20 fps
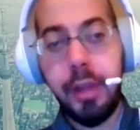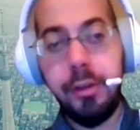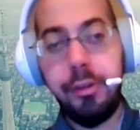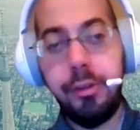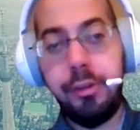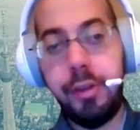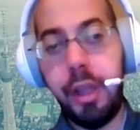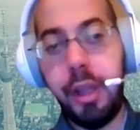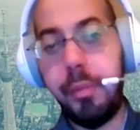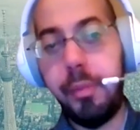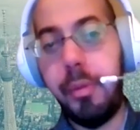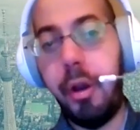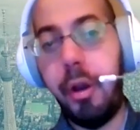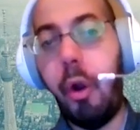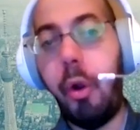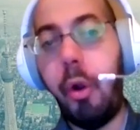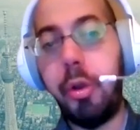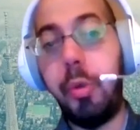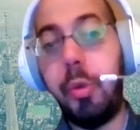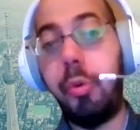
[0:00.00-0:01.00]
And
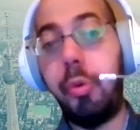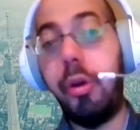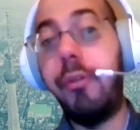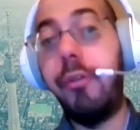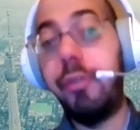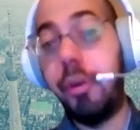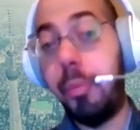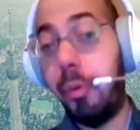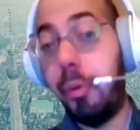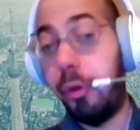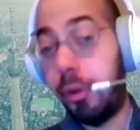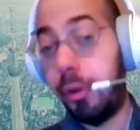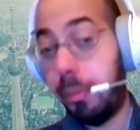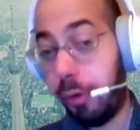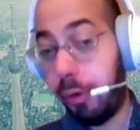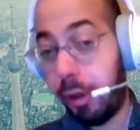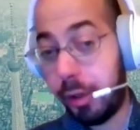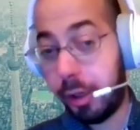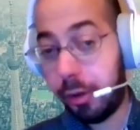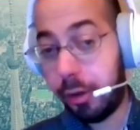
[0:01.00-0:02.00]
stigma, are you comfortable
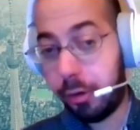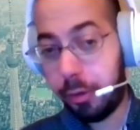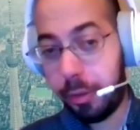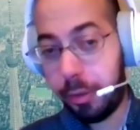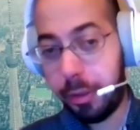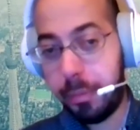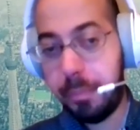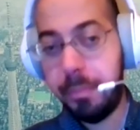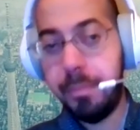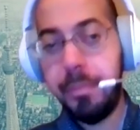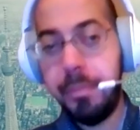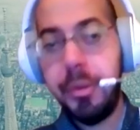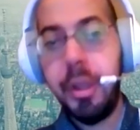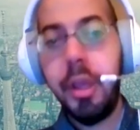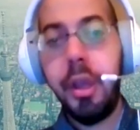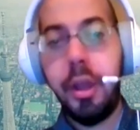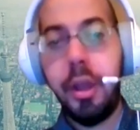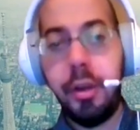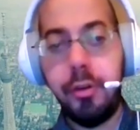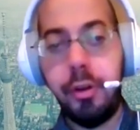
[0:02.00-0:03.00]
complaining to them?
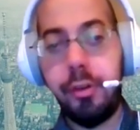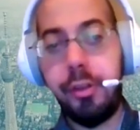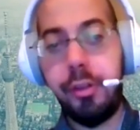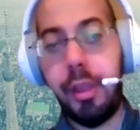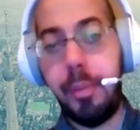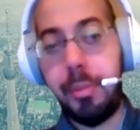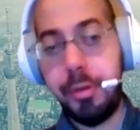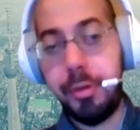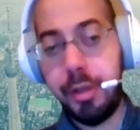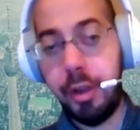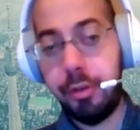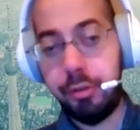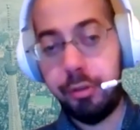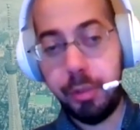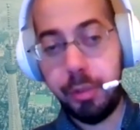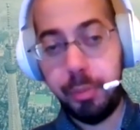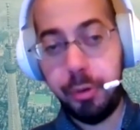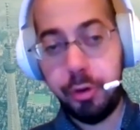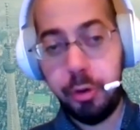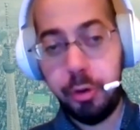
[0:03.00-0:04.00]
Does that
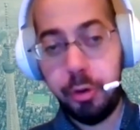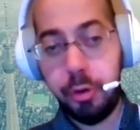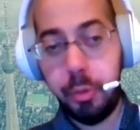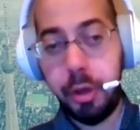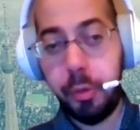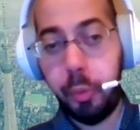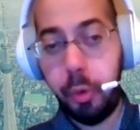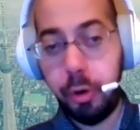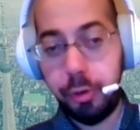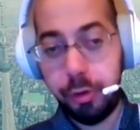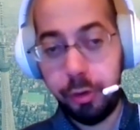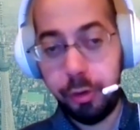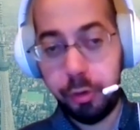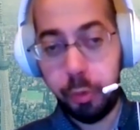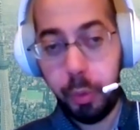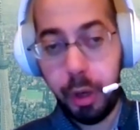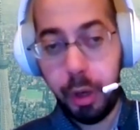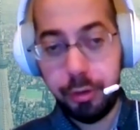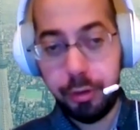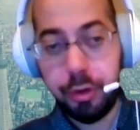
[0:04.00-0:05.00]
potentially put you in a worse
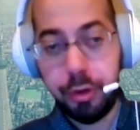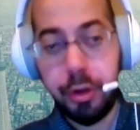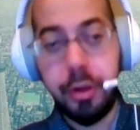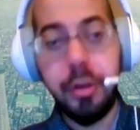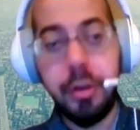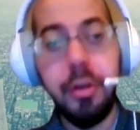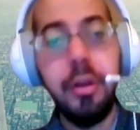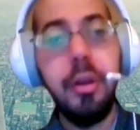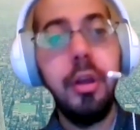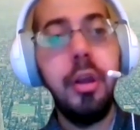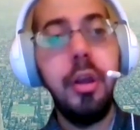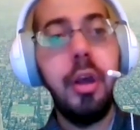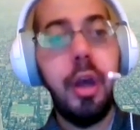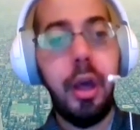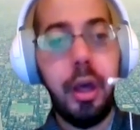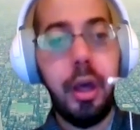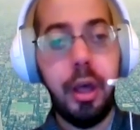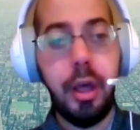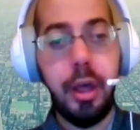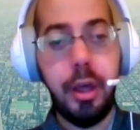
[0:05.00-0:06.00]
situation
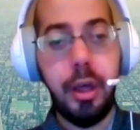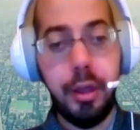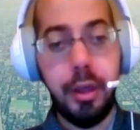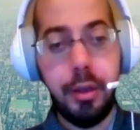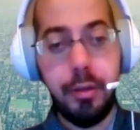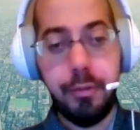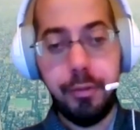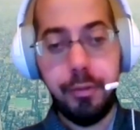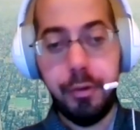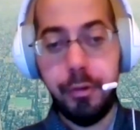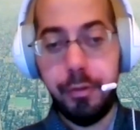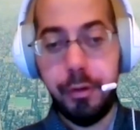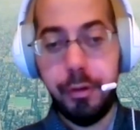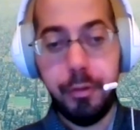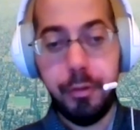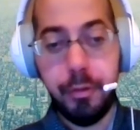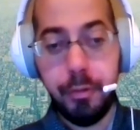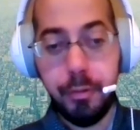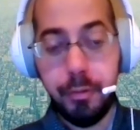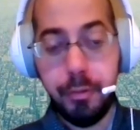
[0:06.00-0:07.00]

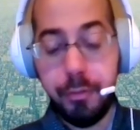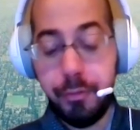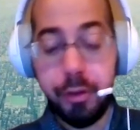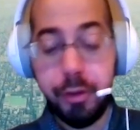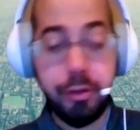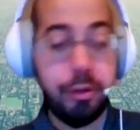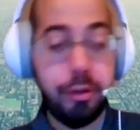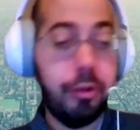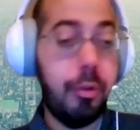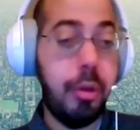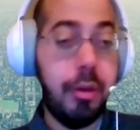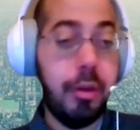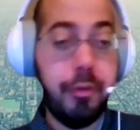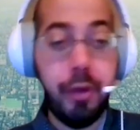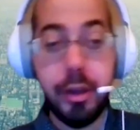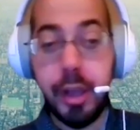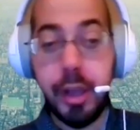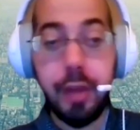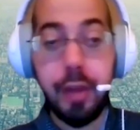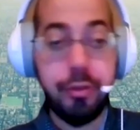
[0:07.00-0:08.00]
for
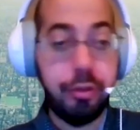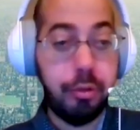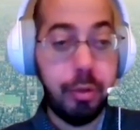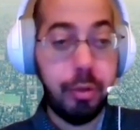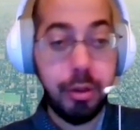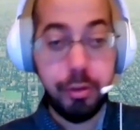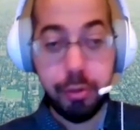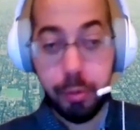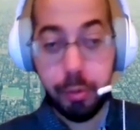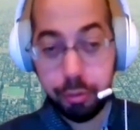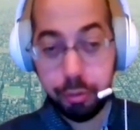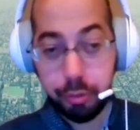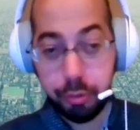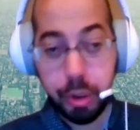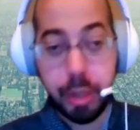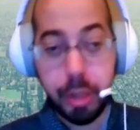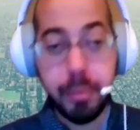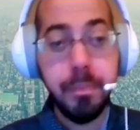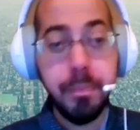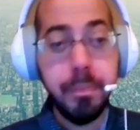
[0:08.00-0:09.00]
physically, financially,
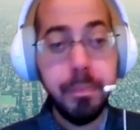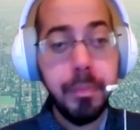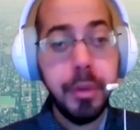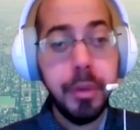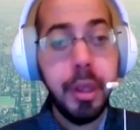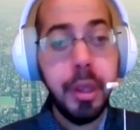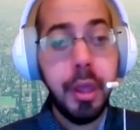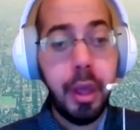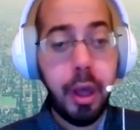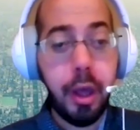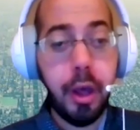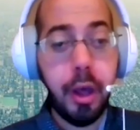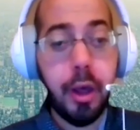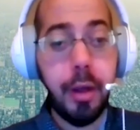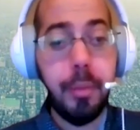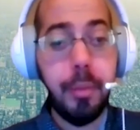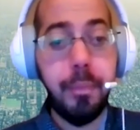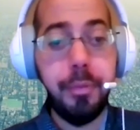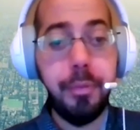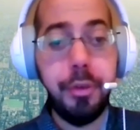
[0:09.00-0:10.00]
socially?
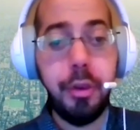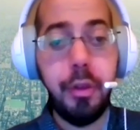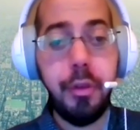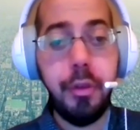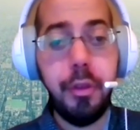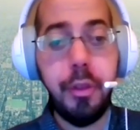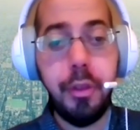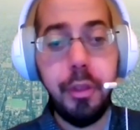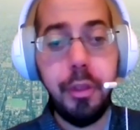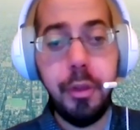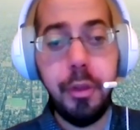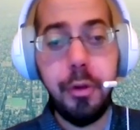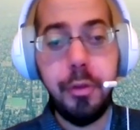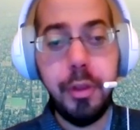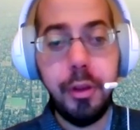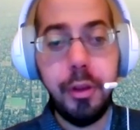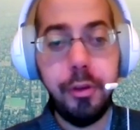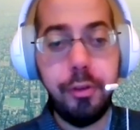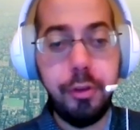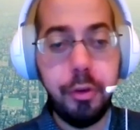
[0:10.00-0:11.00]
There
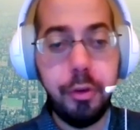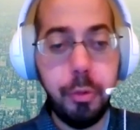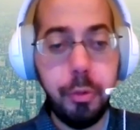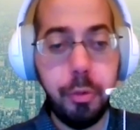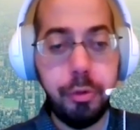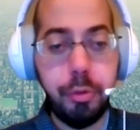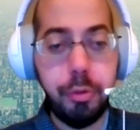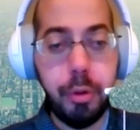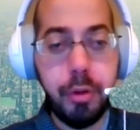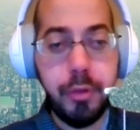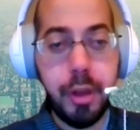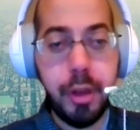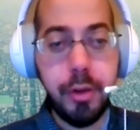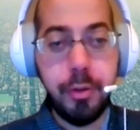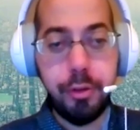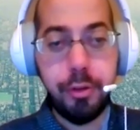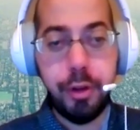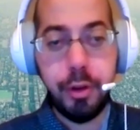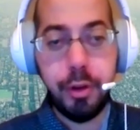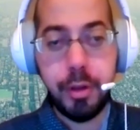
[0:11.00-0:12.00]
are these two sort of
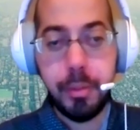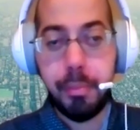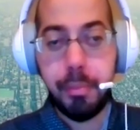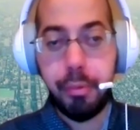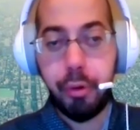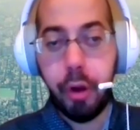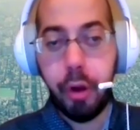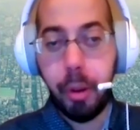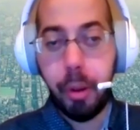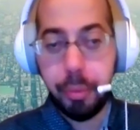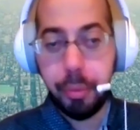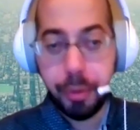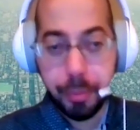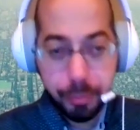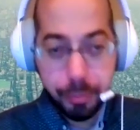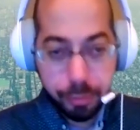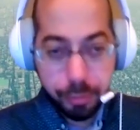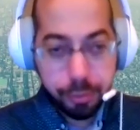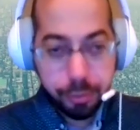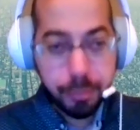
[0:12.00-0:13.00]
intersecting
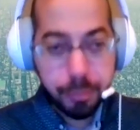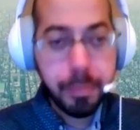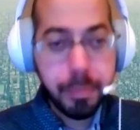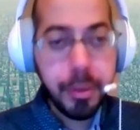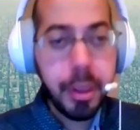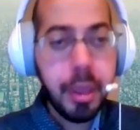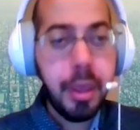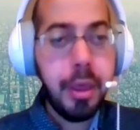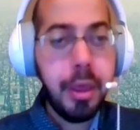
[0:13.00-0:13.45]
problems